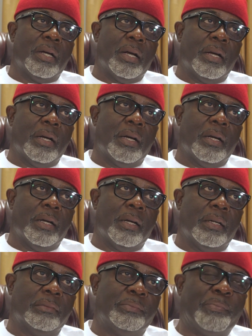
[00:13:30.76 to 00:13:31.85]
uh,
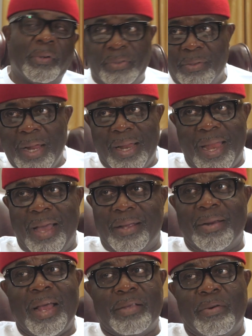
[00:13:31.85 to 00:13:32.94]
pursue that line
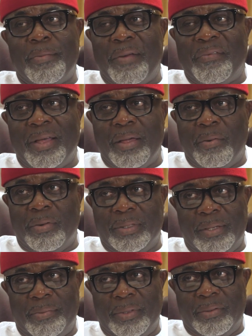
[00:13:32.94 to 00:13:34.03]
because that's what my father
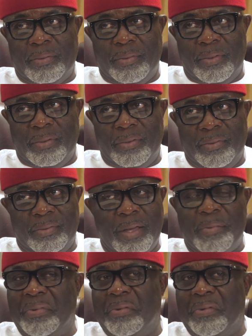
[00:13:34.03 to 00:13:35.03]
wanted me to tell me